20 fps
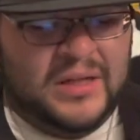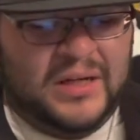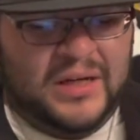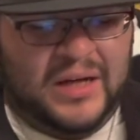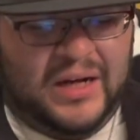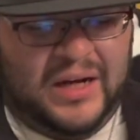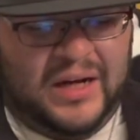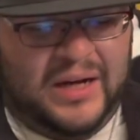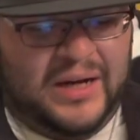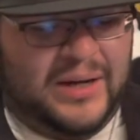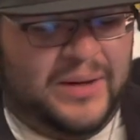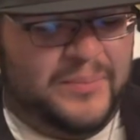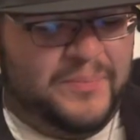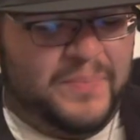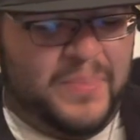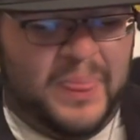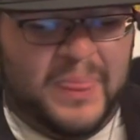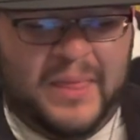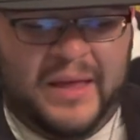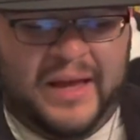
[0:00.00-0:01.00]

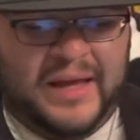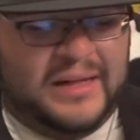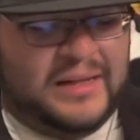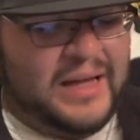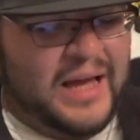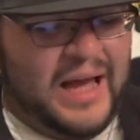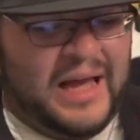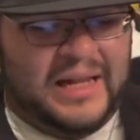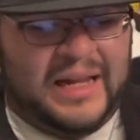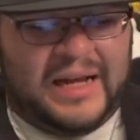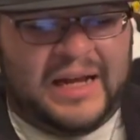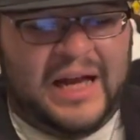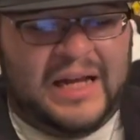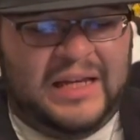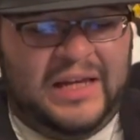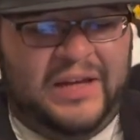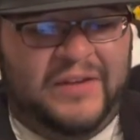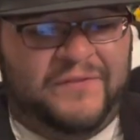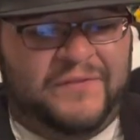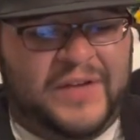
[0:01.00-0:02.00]
Um, and I like how
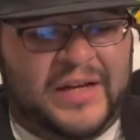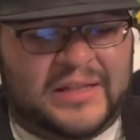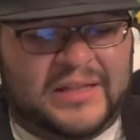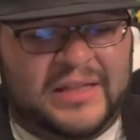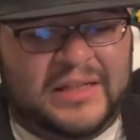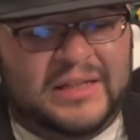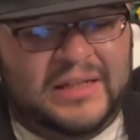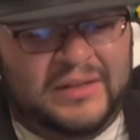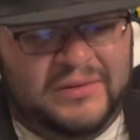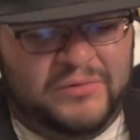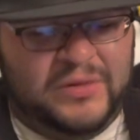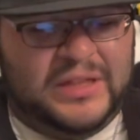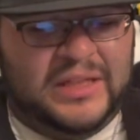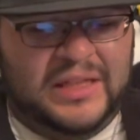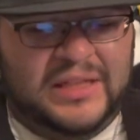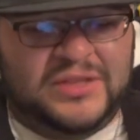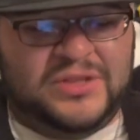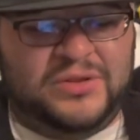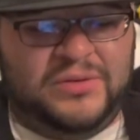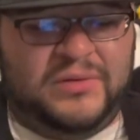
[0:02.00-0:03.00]
the effect it with
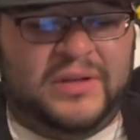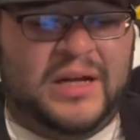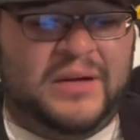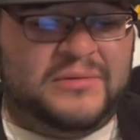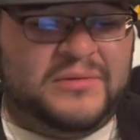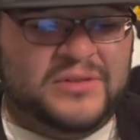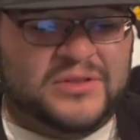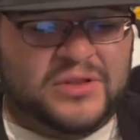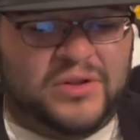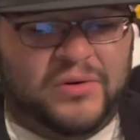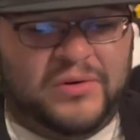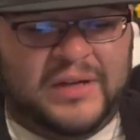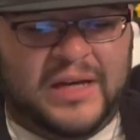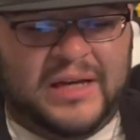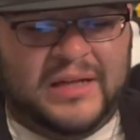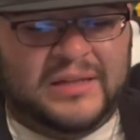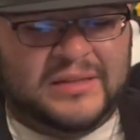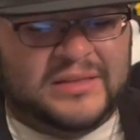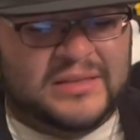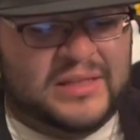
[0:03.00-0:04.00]
these two characters going
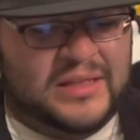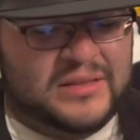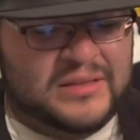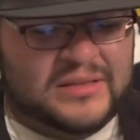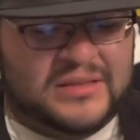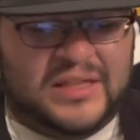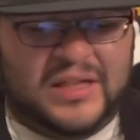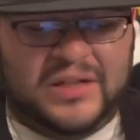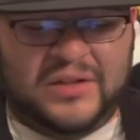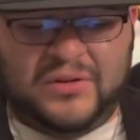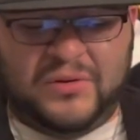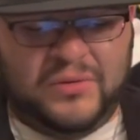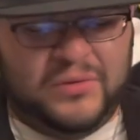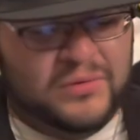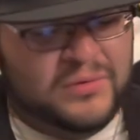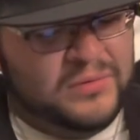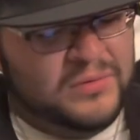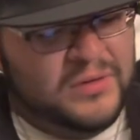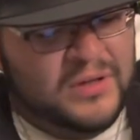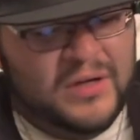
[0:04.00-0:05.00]
at it, that
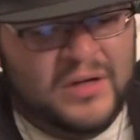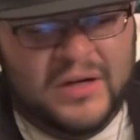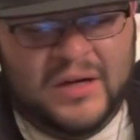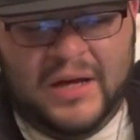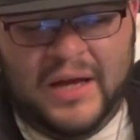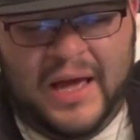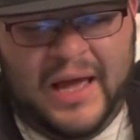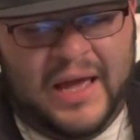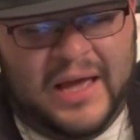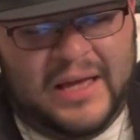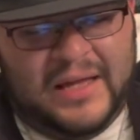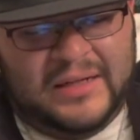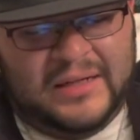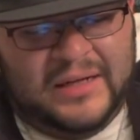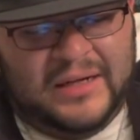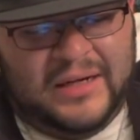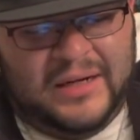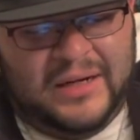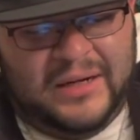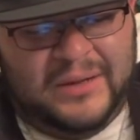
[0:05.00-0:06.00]
Tentacle and
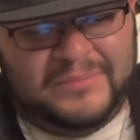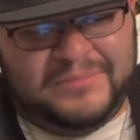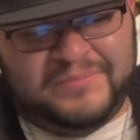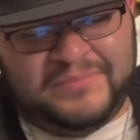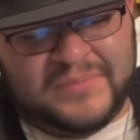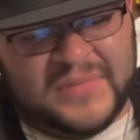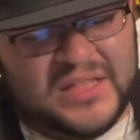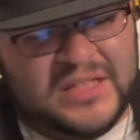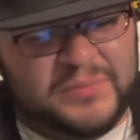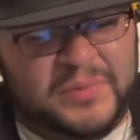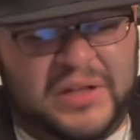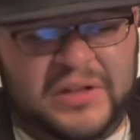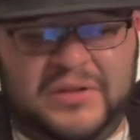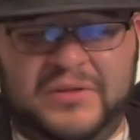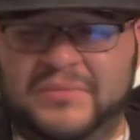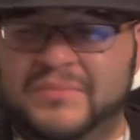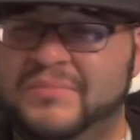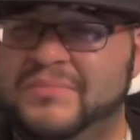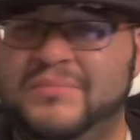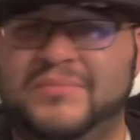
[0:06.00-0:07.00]
um,
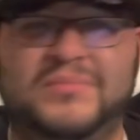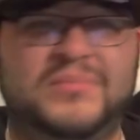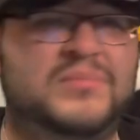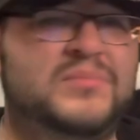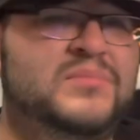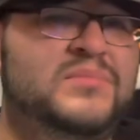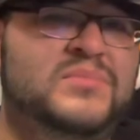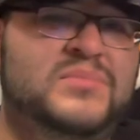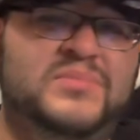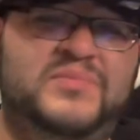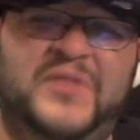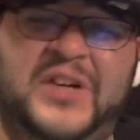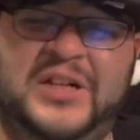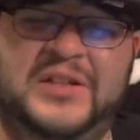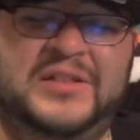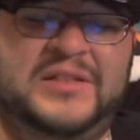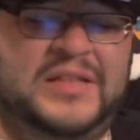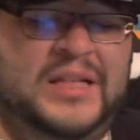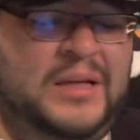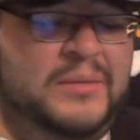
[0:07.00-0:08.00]
Spinner.
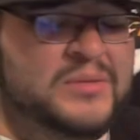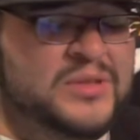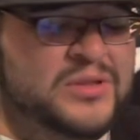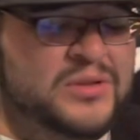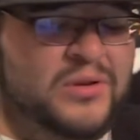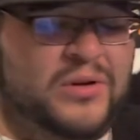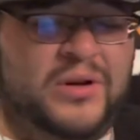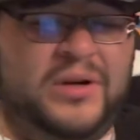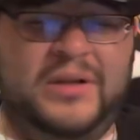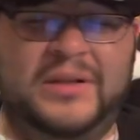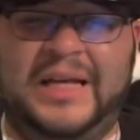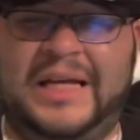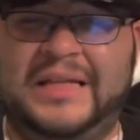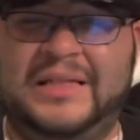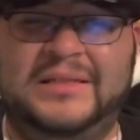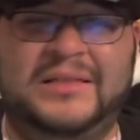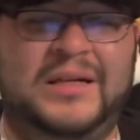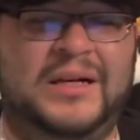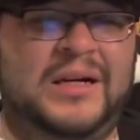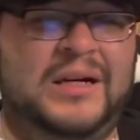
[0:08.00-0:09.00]
Very deep story
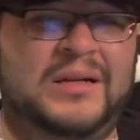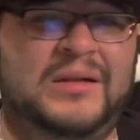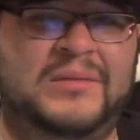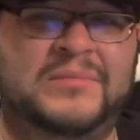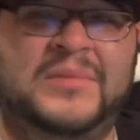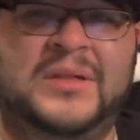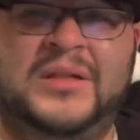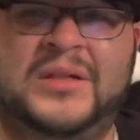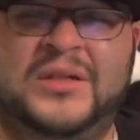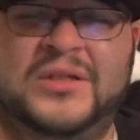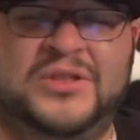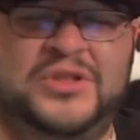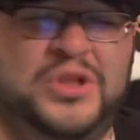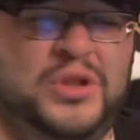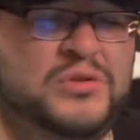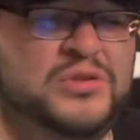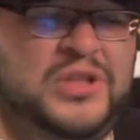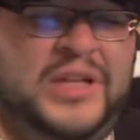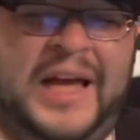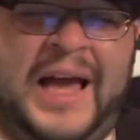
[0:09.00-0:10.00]
that uh,
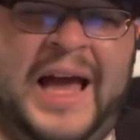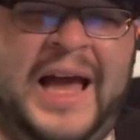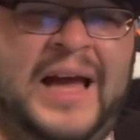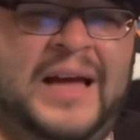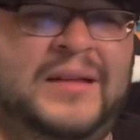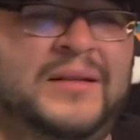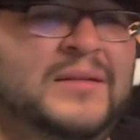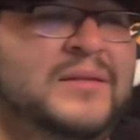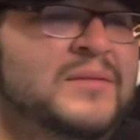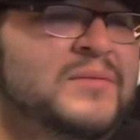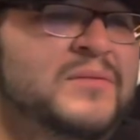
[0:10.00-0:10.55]
Shoji had.